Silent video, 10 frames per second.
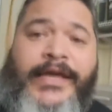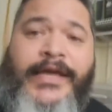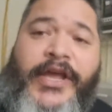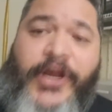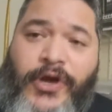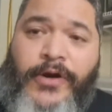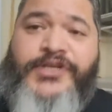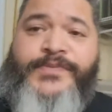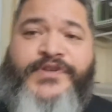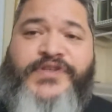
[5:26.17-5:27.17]
here
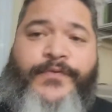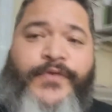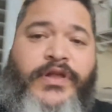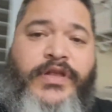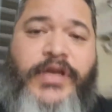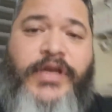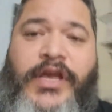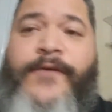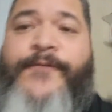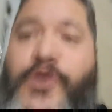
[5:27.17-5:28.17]
specifically,
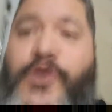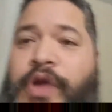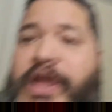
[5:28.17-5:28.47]
if you're